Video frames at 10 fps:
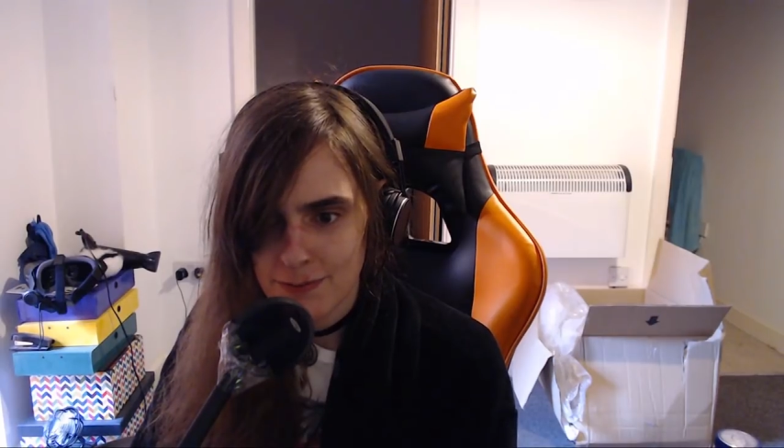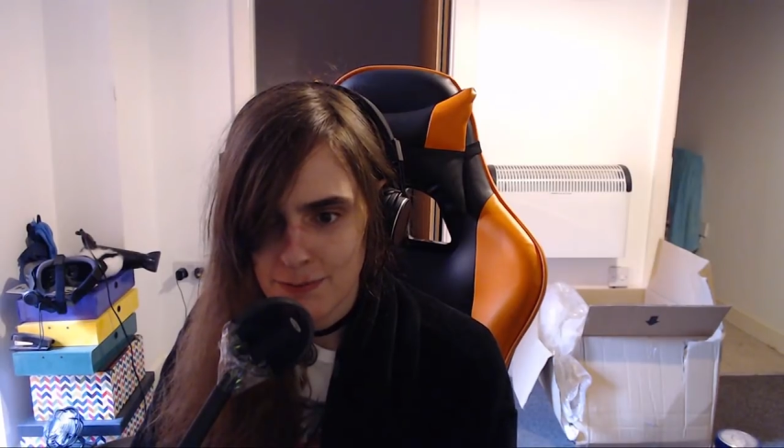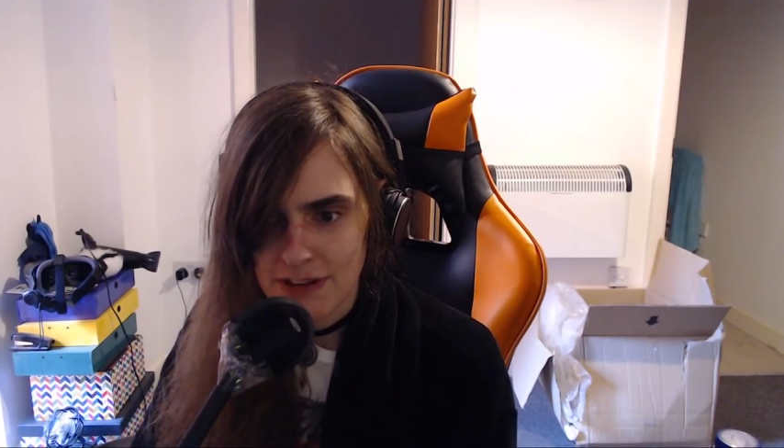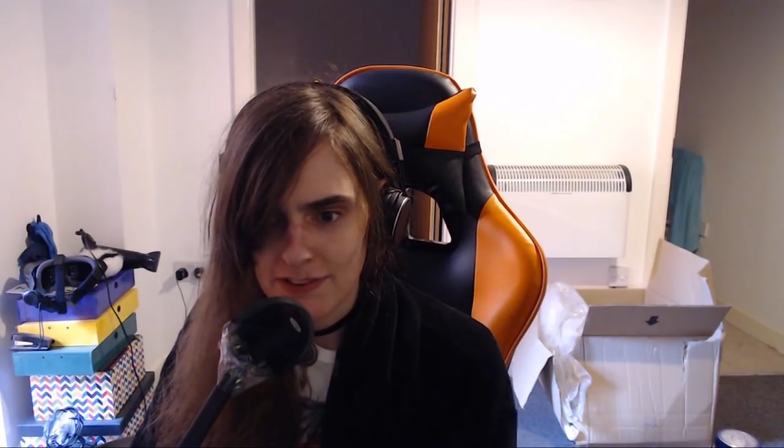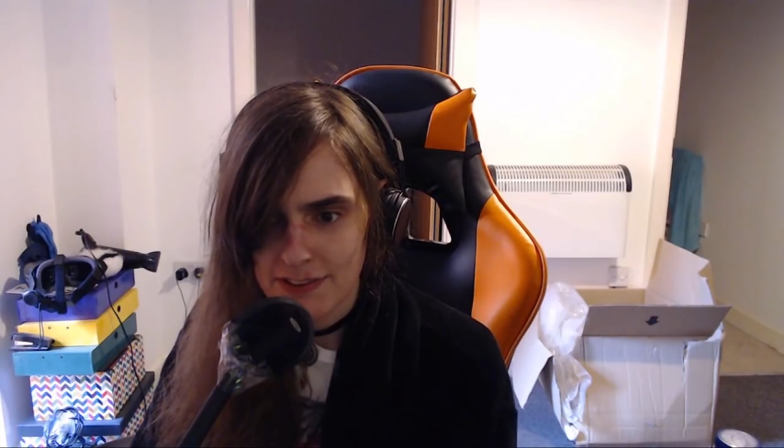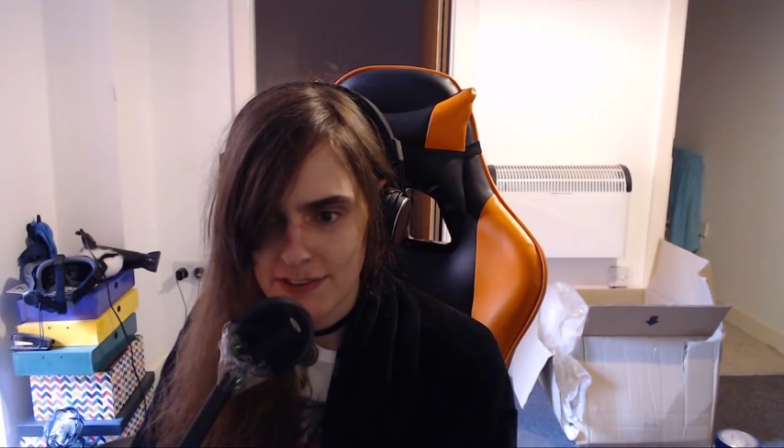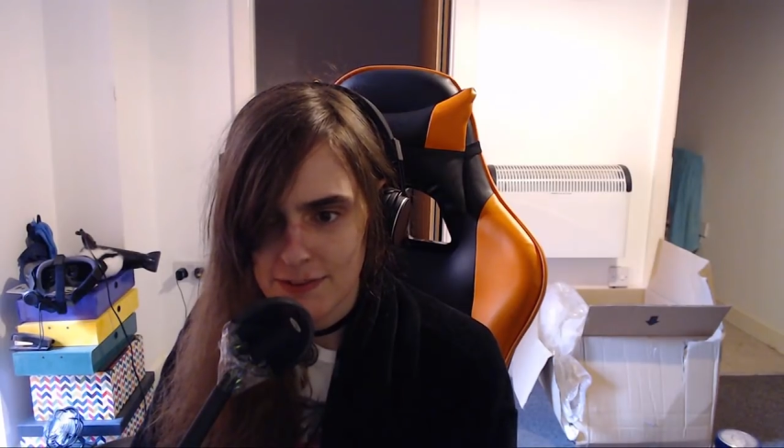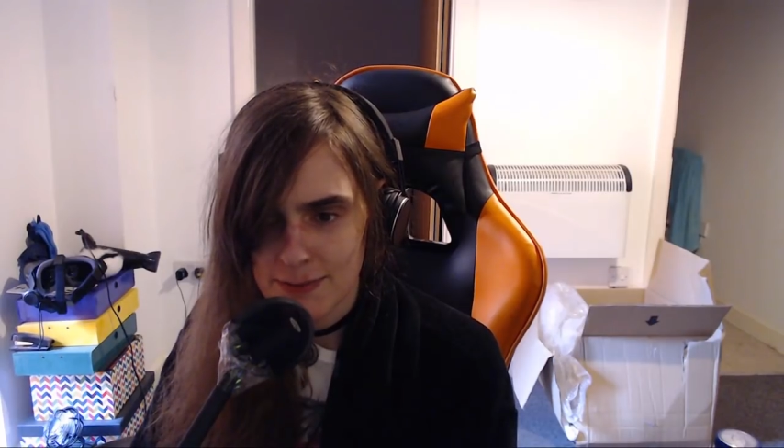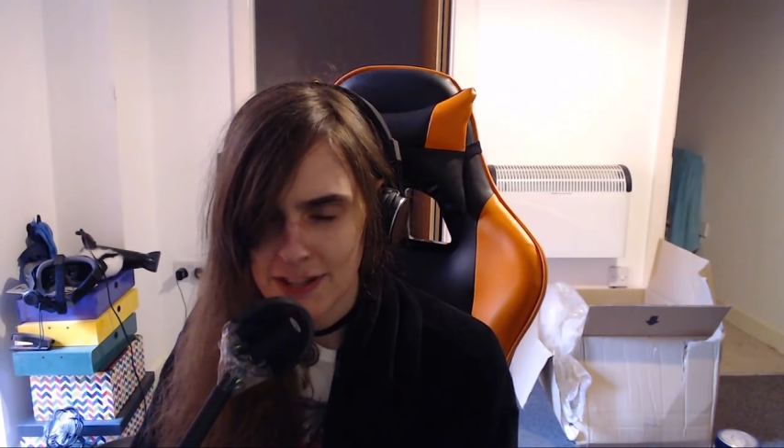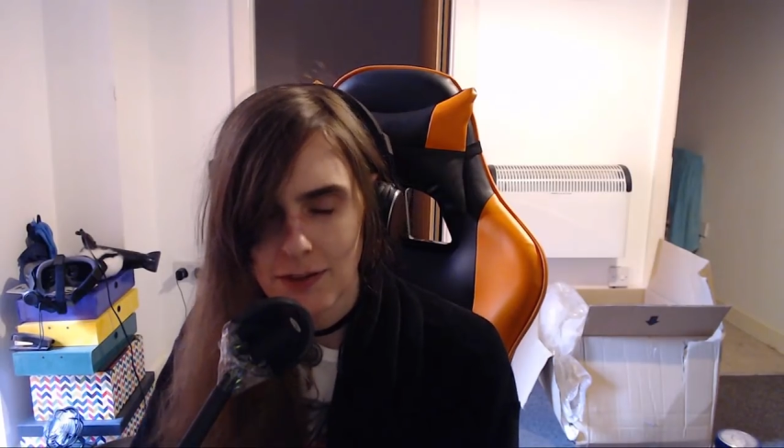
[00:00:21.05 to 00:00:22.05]
basically
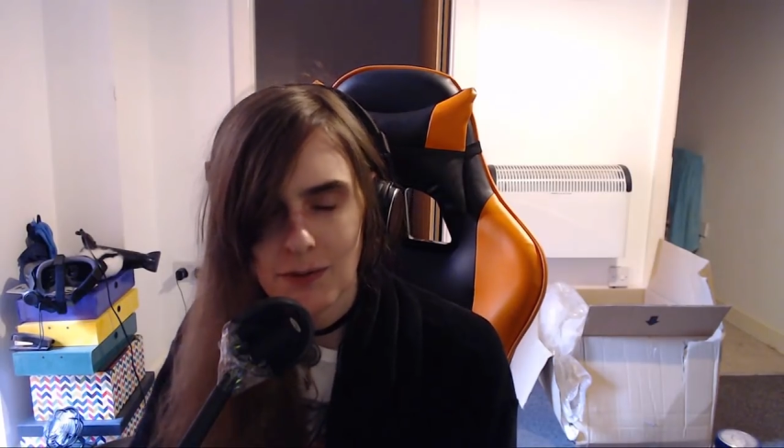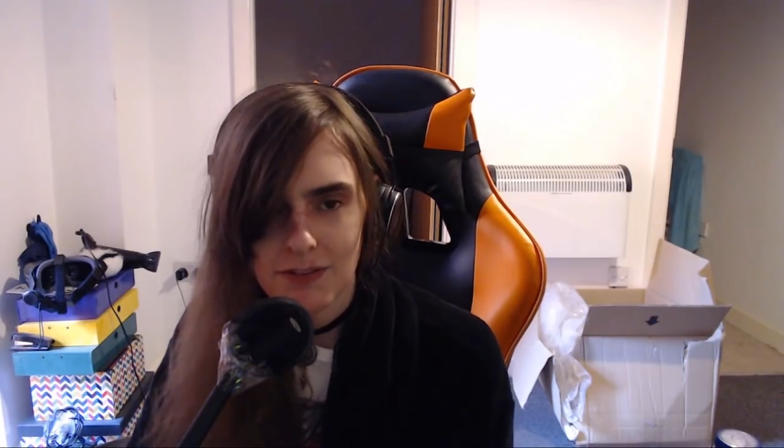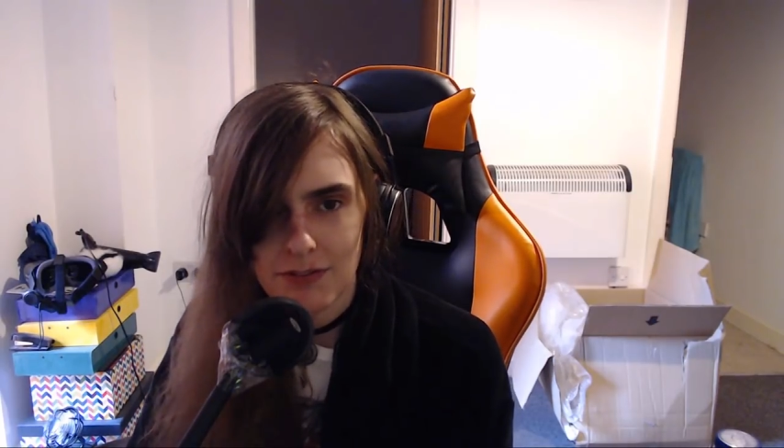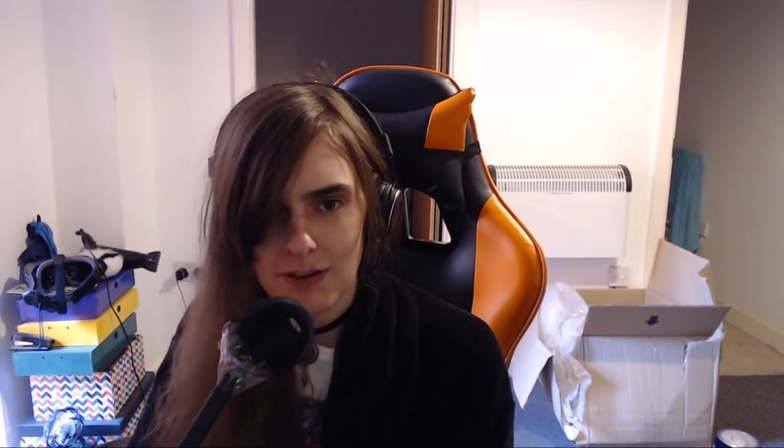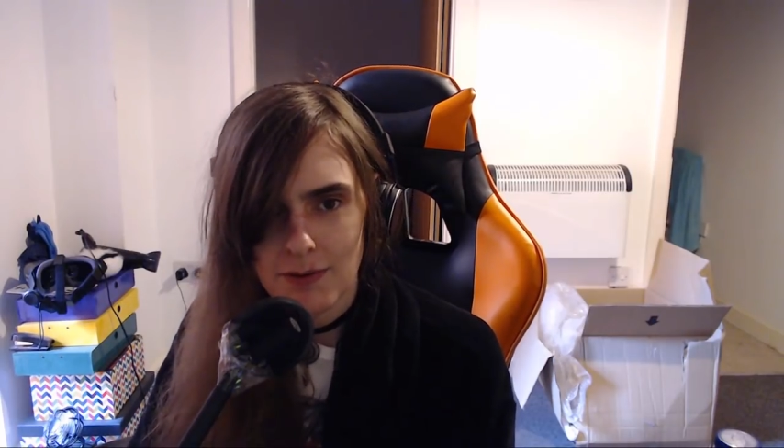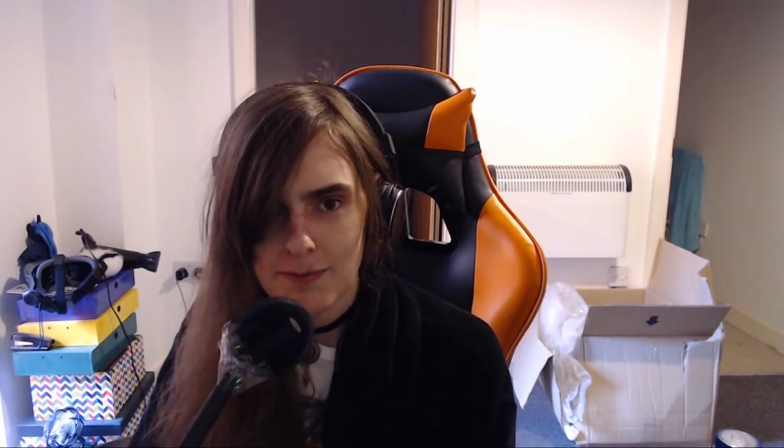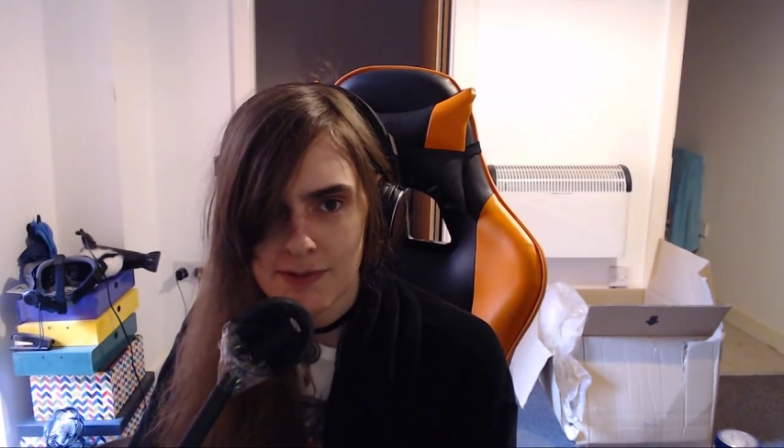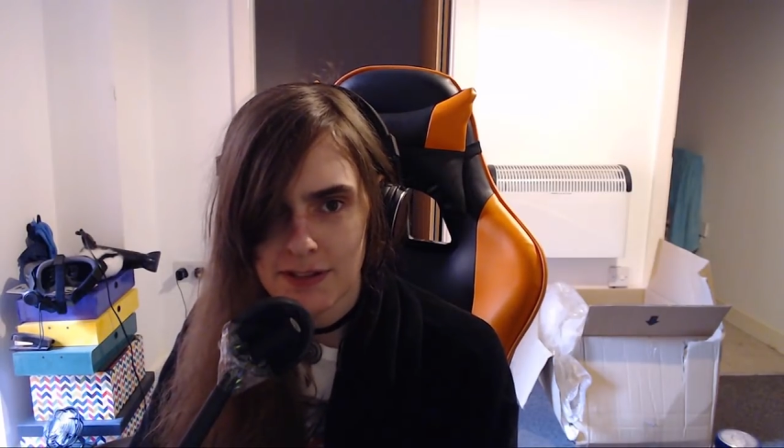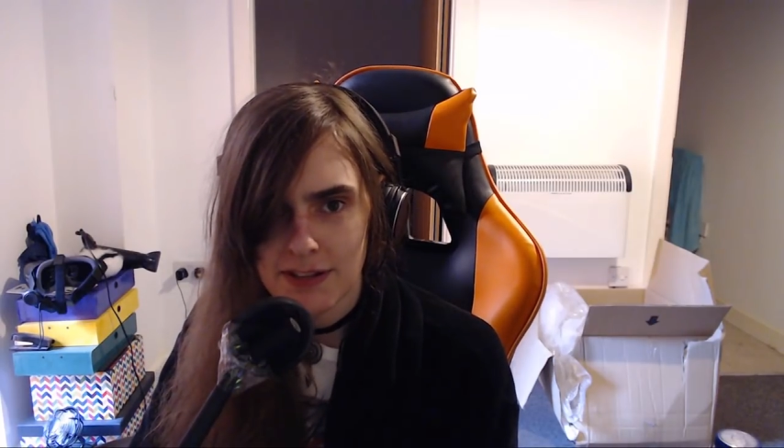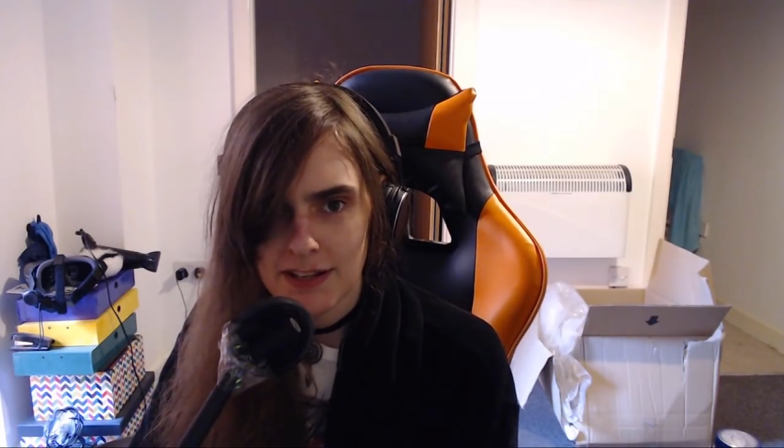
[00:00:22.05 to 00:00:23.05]
smelt the Warframe
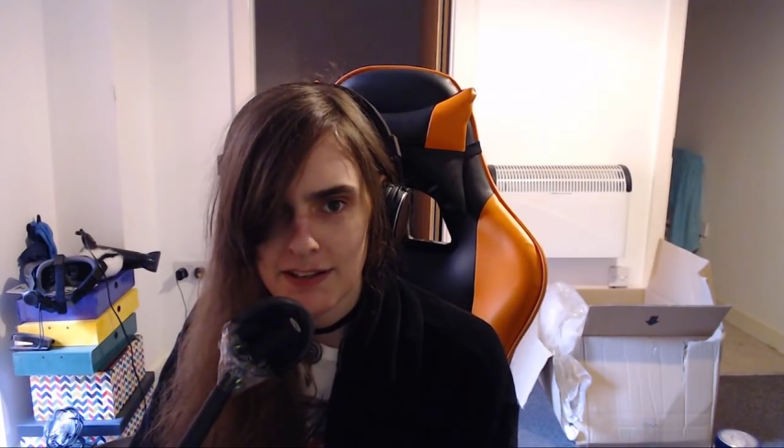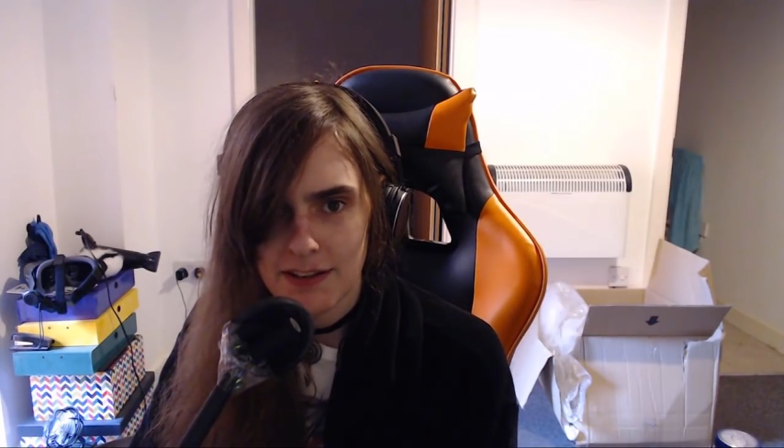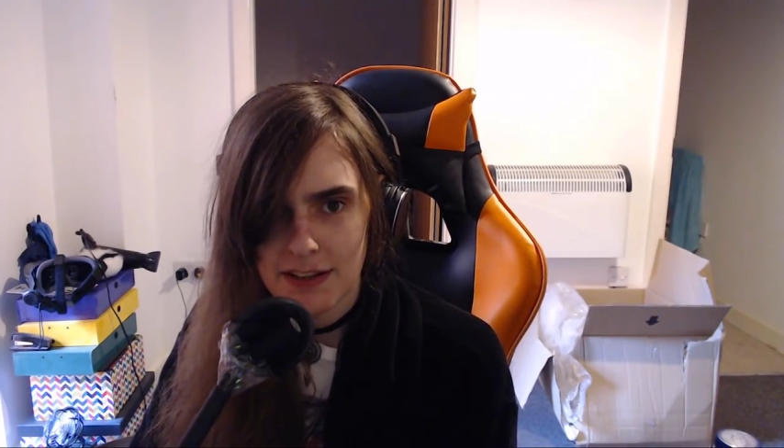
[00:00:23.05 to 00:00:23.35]
community